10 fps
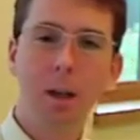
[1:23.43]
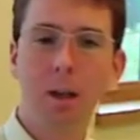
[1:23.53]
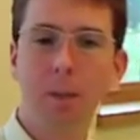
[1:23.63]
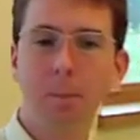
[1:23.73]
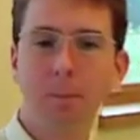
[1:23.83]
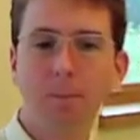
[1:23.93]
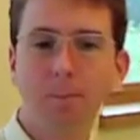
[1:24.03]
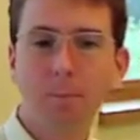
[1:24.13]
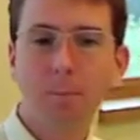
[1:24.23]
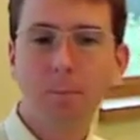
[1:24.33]
And
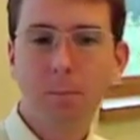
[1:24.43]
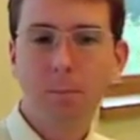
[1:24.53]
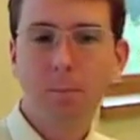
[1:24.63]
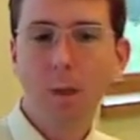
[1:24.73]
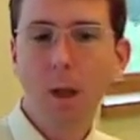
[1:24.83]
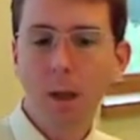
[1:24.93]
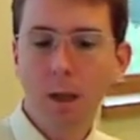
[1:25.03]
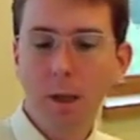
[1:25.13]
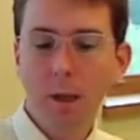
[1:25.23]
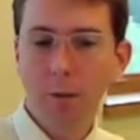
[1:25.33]

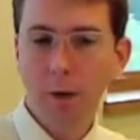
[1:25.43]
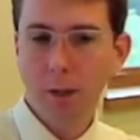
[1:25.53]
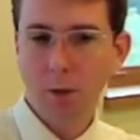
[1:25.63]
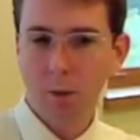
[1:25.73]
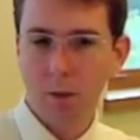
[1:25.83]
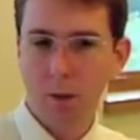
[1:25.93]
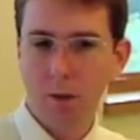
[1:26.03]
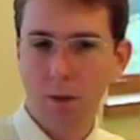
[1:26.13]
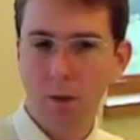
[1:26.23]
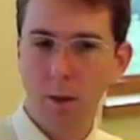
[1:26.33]
it integrates
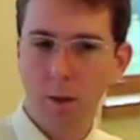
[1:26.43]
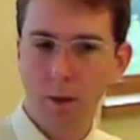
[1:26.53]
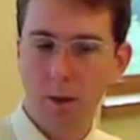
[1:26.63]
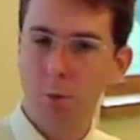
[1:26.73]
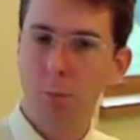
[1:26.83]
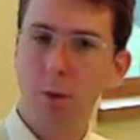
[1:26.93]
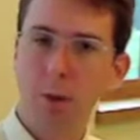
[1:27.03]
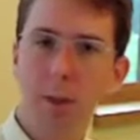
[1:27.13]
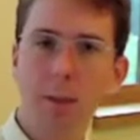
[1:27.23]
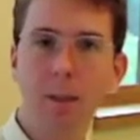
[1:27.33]
with the
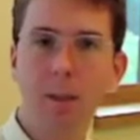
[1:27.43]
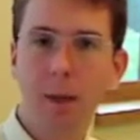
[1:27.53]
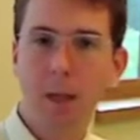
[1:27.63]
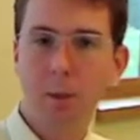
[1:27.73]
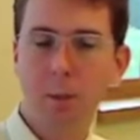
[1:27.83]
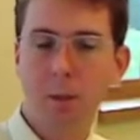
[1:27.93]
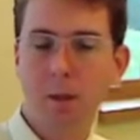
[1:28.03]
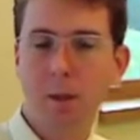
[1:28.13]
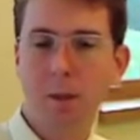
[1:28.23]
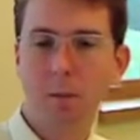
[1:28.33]
Drupal content management
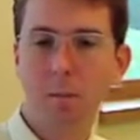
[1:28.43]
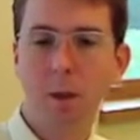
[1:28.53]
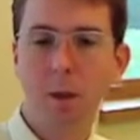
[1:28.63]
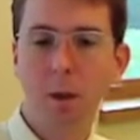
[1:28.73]
system,